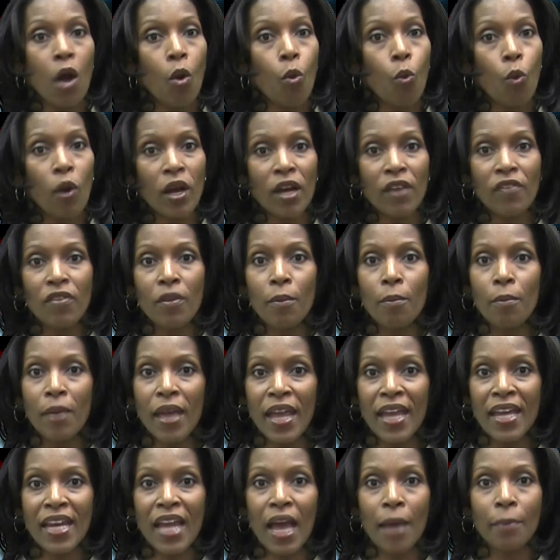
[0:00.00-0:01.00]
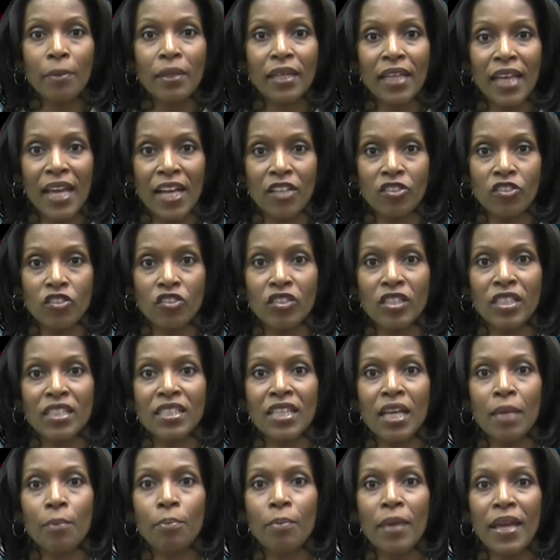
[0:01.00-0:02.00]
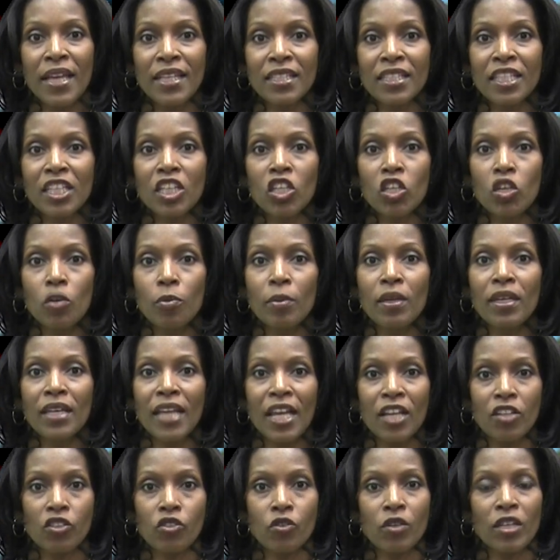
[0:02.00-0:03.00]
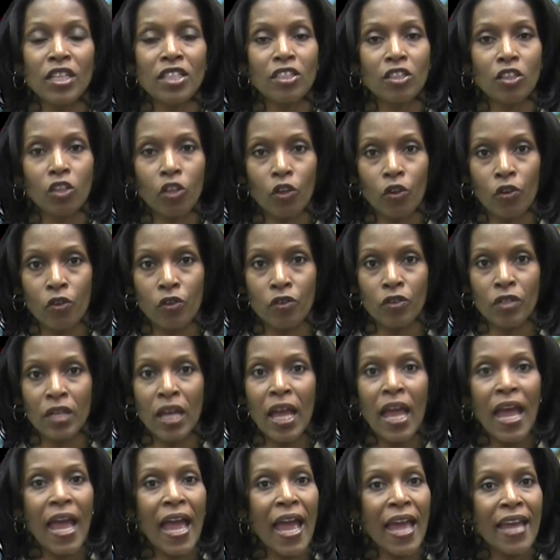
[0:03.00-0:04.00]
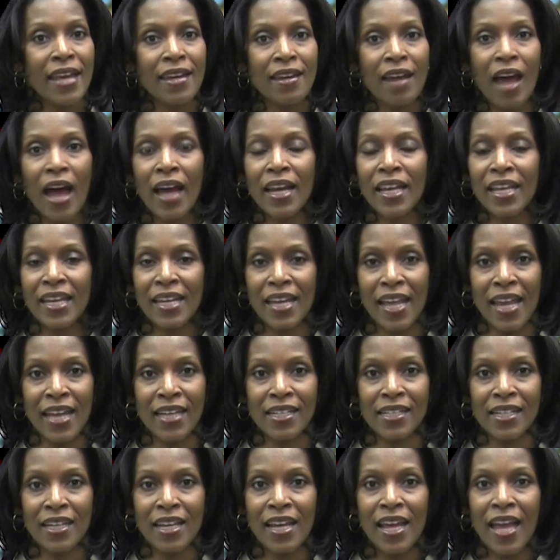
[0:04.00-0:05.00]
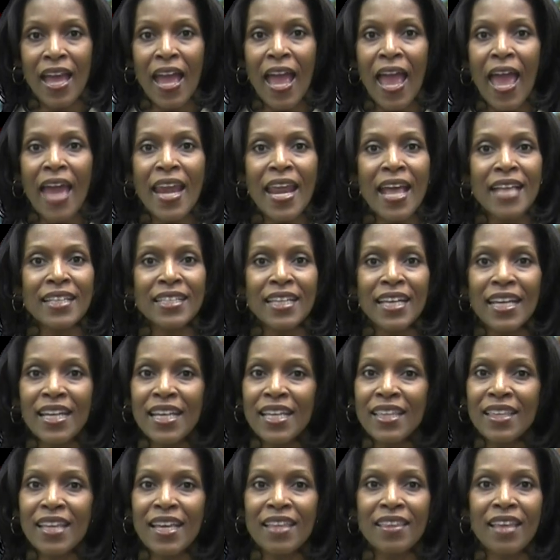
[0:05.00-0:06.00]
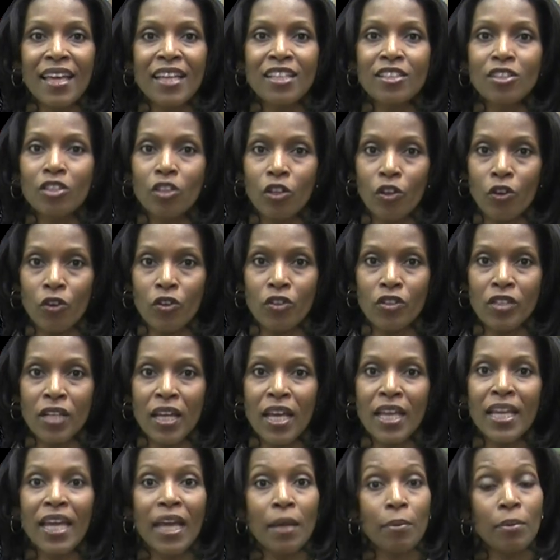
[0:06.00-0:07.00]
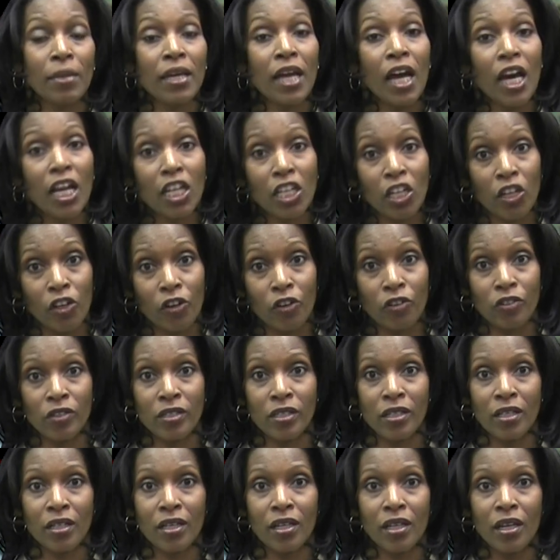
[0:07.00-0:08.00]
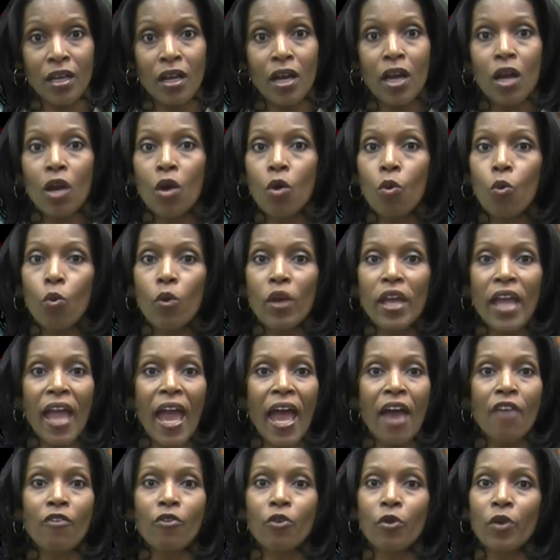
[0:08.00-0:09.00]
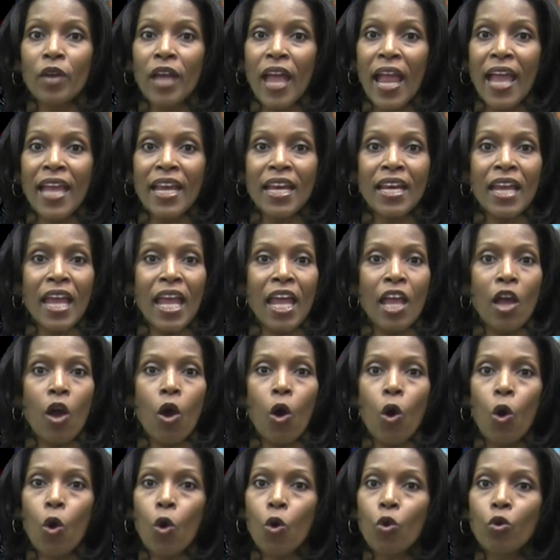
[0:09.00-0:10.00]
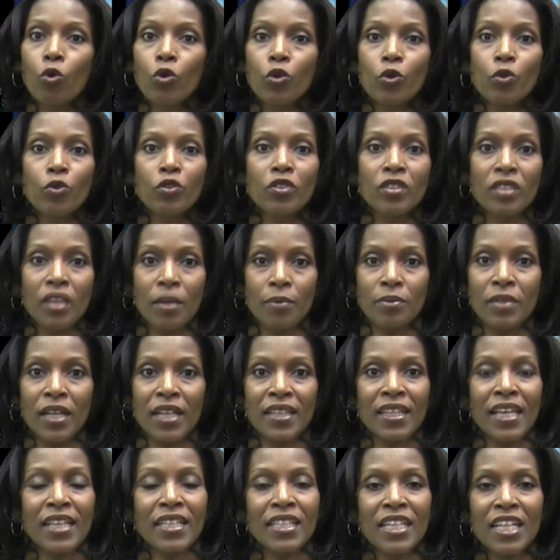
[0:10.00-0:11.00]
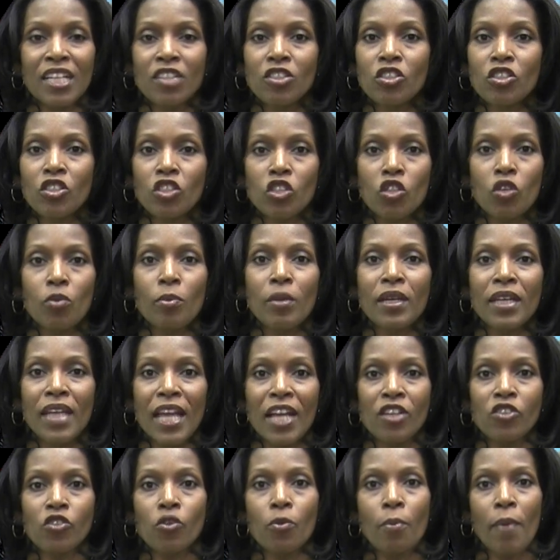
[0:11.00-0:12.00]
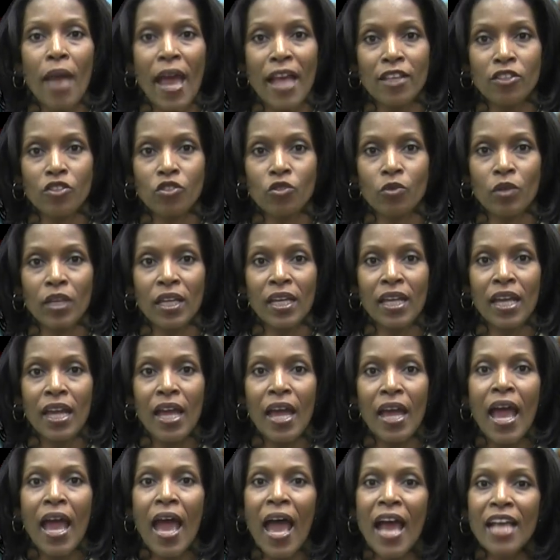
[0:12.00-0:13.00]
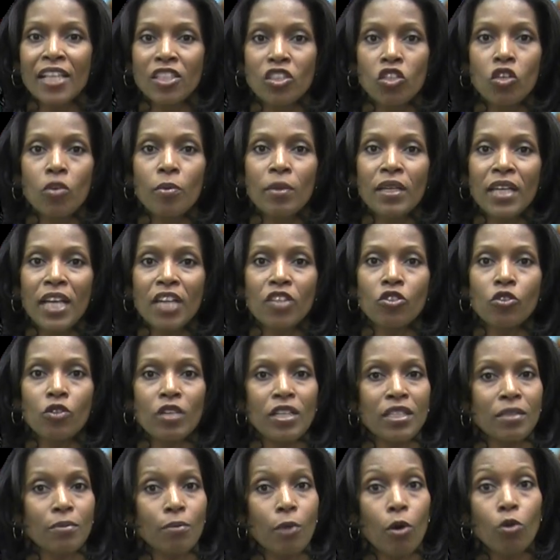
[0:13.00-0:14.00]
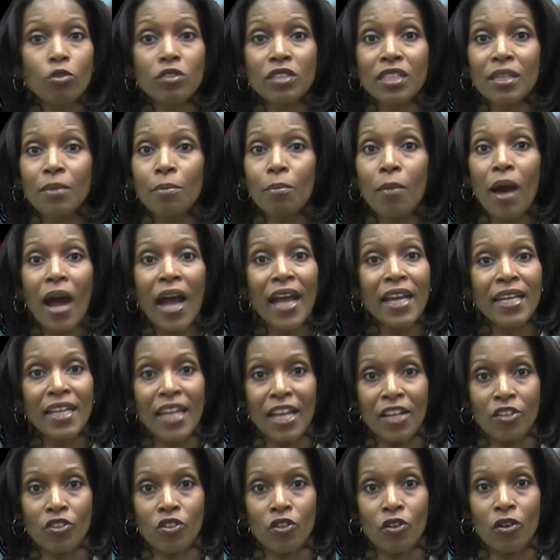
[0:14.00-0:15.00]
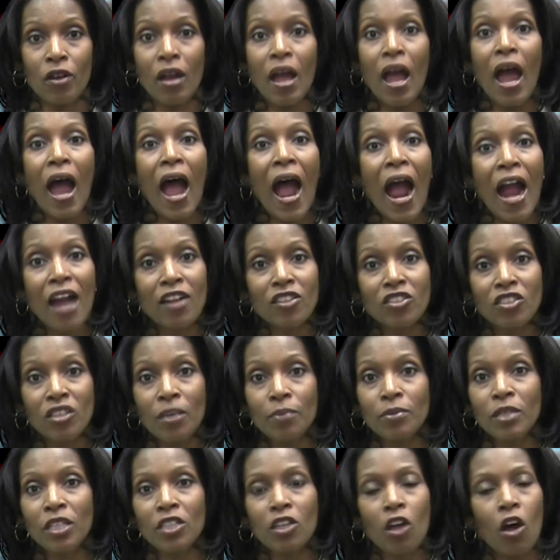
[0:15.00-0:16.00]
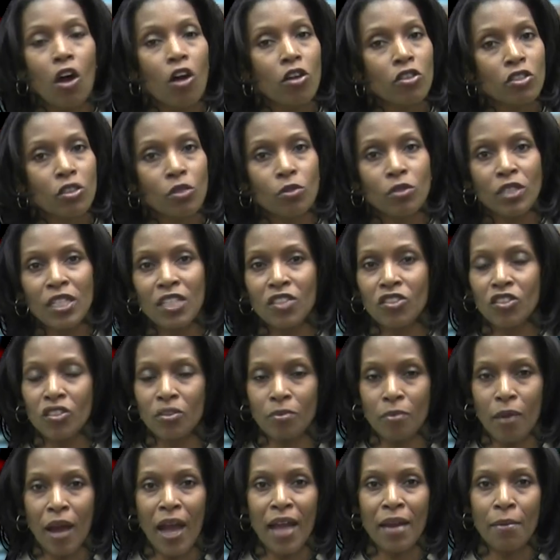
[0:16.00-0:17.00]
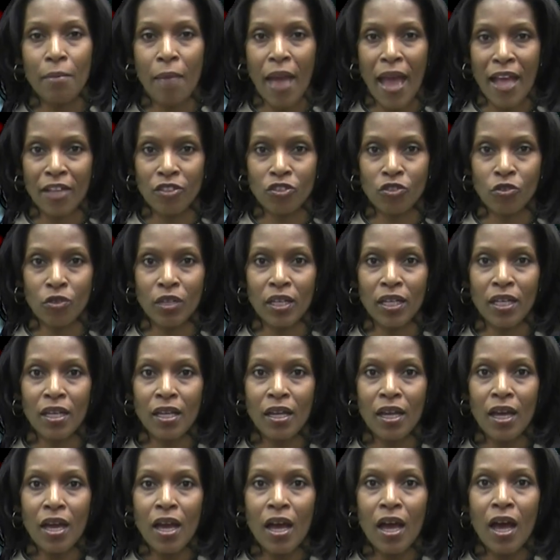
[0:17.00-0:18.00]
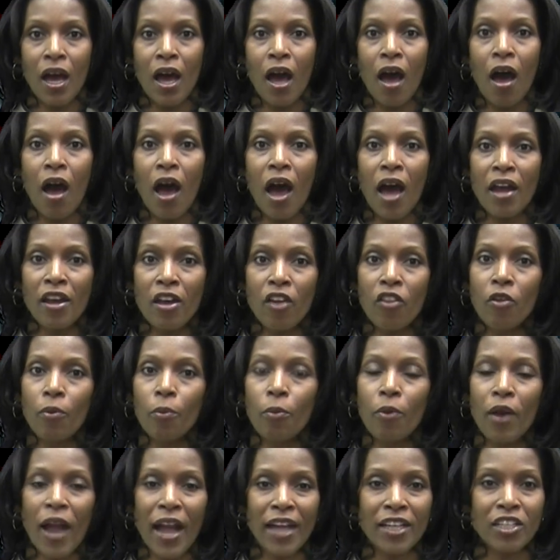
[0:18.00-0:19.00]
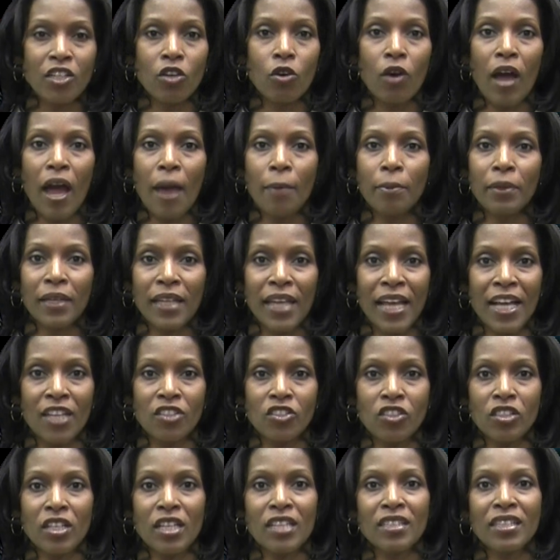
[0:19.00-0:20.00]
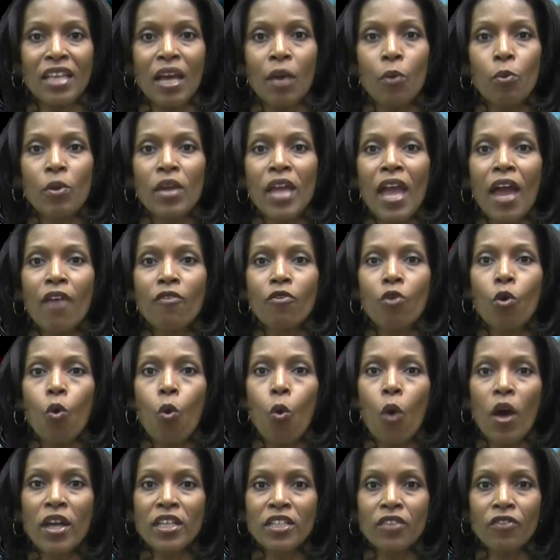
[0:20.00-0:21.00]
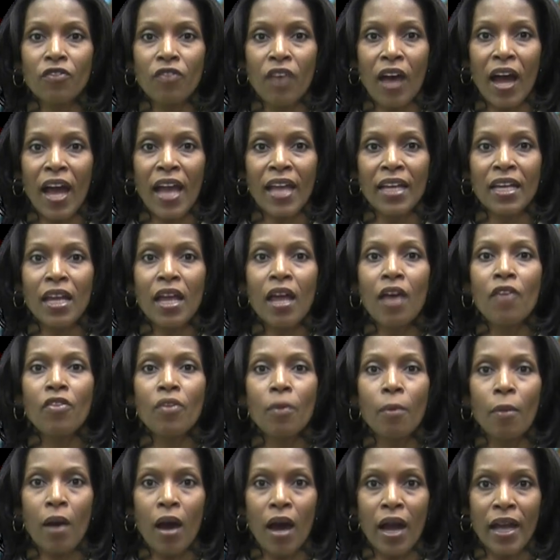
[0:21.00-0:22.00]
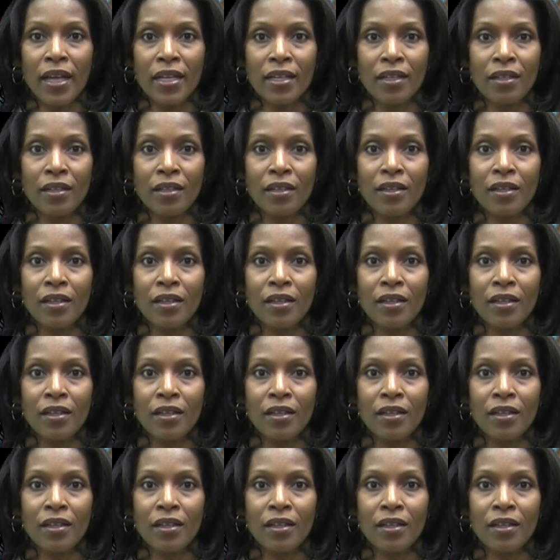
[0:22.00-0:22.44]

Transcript: One of the main applications is that basic human nature is learned and not innate, and as anything that is learned can be unlearned. We have created a whole new subject that teaches human nature mastery. As human nature is mostly mind nature, our subject also teaches mind mastery. Another practical application is that we have quantified the mind.